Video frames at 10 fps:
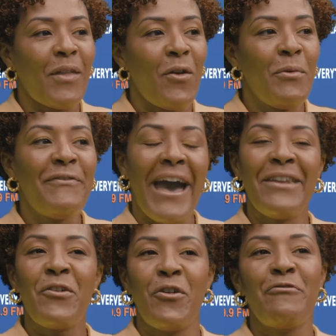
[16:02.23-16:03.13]
we've had
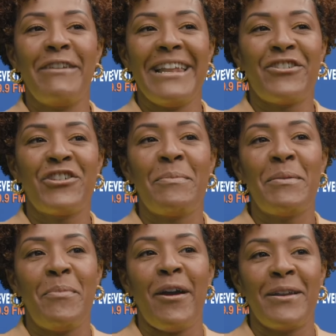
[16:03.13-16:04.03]
a good relationship
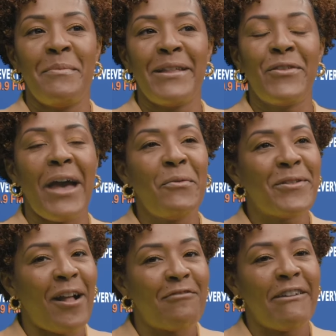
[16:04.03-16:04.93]
in parliament. So I was
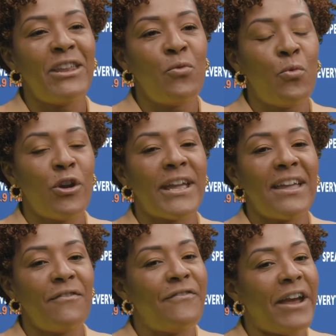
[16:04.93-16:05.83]
already
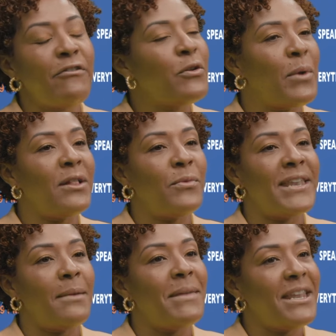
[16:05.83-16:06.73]
working very well with
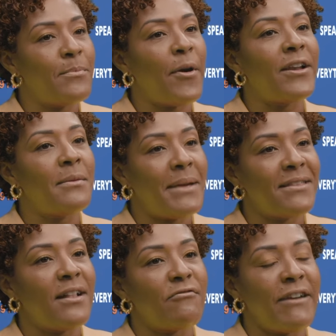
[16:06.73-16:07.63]
them in parliament
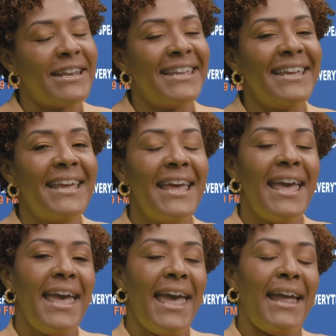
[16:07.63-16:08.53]
already.
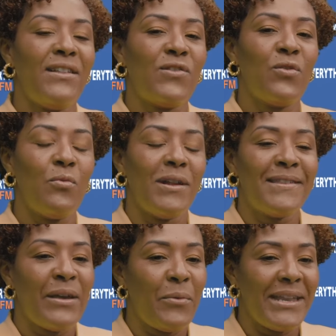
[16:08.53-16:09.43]
And so
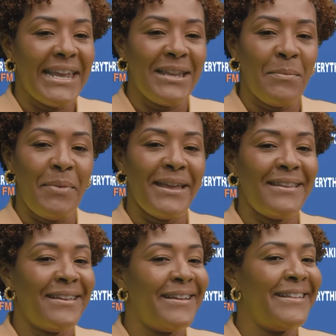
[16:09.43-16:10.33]
once I went
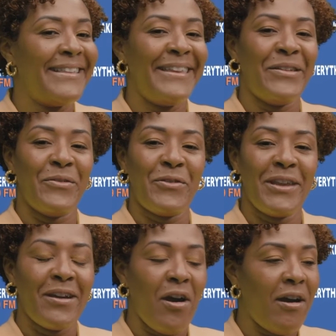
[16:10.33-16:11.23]
independent, you know, she
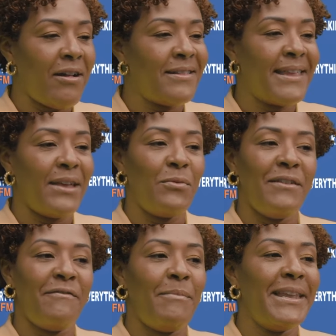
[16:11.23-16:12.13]
called and
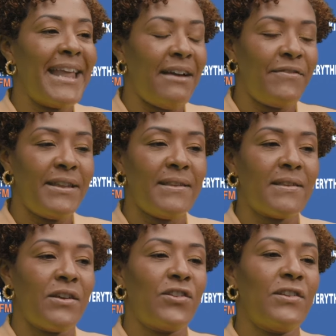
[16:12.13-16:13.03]
we've been having
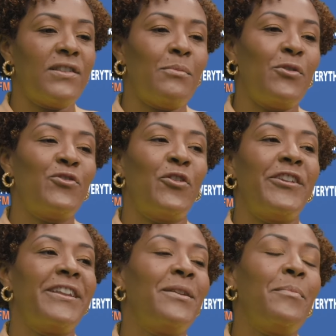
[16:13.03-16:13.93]
discussions about
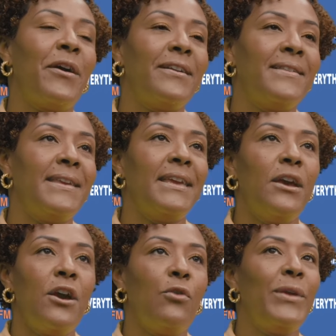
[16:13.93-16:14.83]
joining the party.
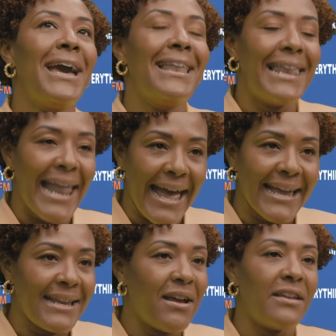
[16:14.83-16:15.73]
We
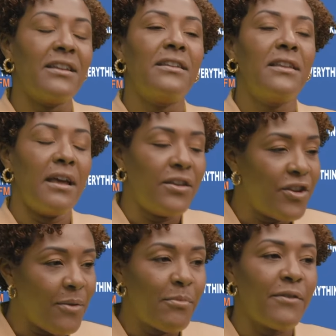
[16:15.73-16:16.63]
align on a
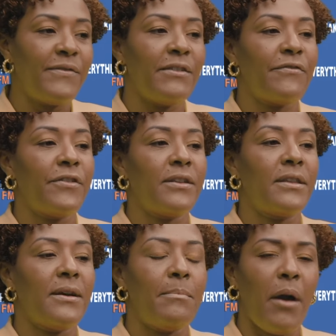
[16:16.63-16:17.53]
number of different
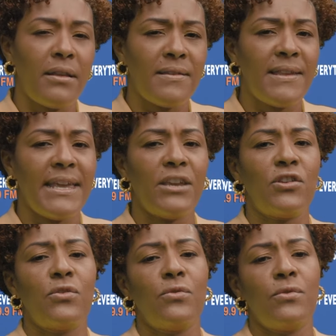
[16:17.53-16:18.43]
policy
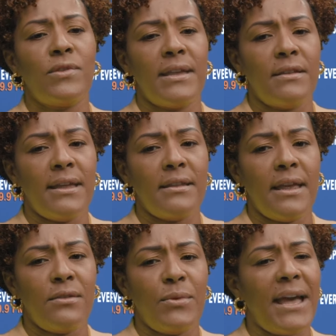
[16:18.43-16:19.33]
issues
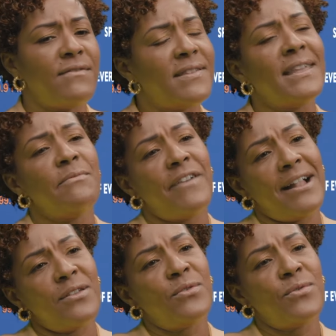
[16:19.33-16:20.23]
and we have the same
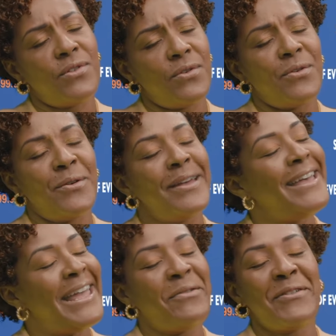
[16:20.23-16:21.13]
values. So
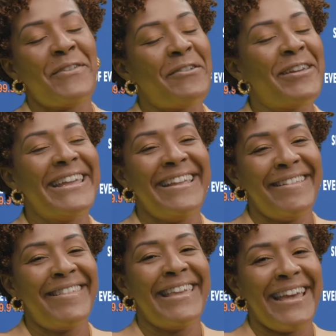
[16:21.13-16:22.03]
it was very
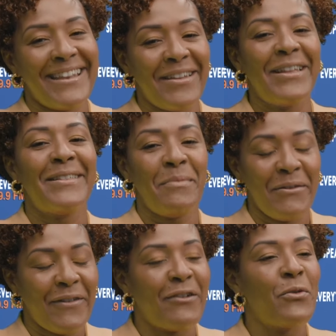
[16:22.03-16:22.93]
easy and it's been
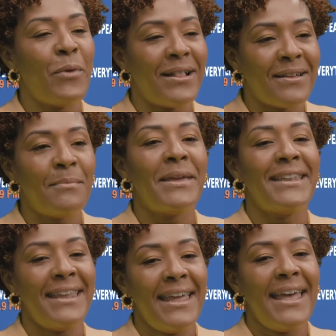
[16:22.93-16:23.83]
very
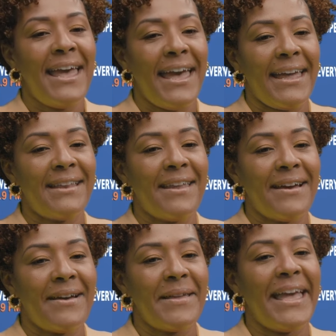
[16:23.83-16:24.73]
welcoming. Mm-hmm. And
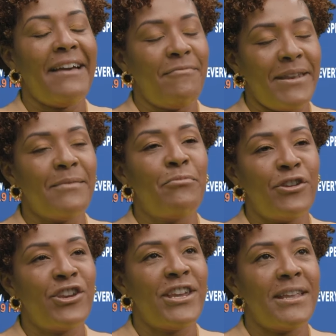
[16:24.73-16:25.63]
yeah, I've been
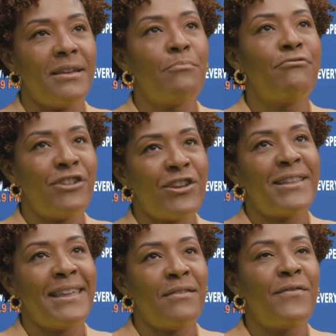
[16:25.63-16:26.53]

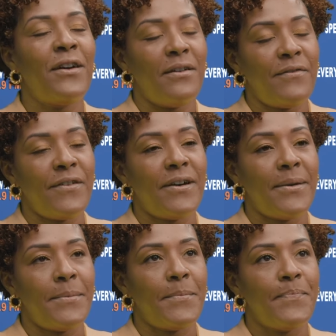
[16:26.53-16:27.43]
appreciative
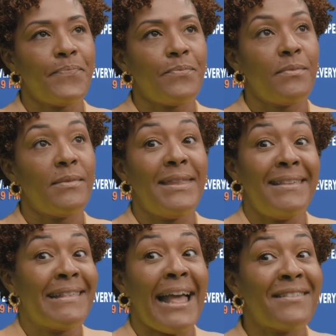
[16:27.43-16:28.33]
of
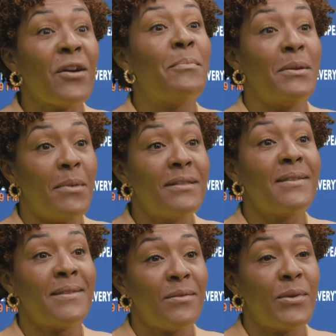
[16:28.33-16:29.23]
these last couple of
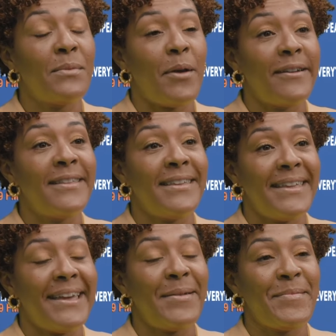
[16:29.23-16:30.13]
months with the party, yeah.